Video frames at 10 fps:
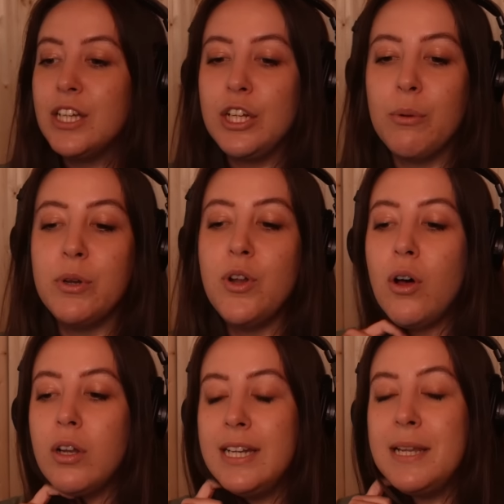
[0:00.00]
you know, we're
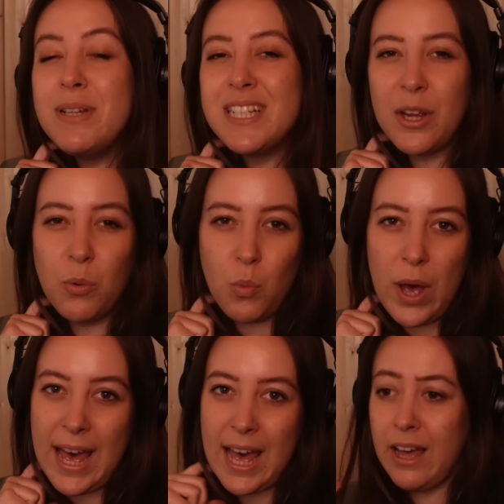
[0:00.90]
not limiting
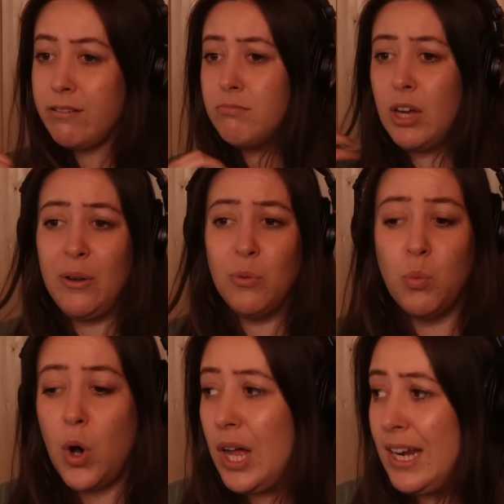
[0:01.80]
where and
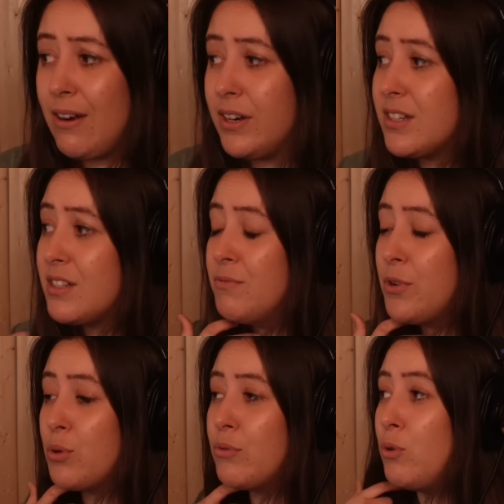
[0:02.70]
what our larynx and
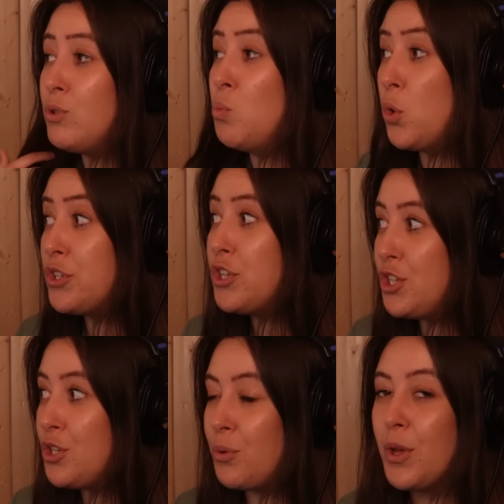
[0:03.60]
vocal folds want to
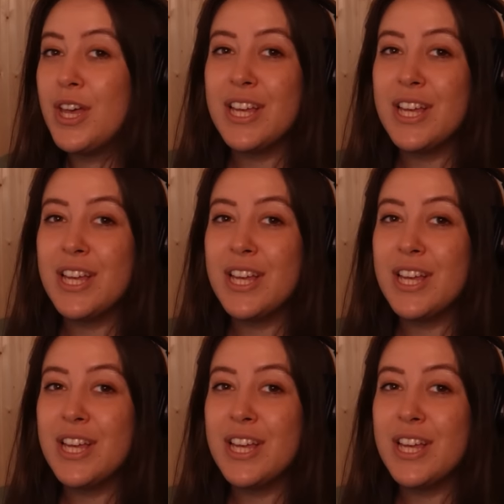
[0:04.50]
do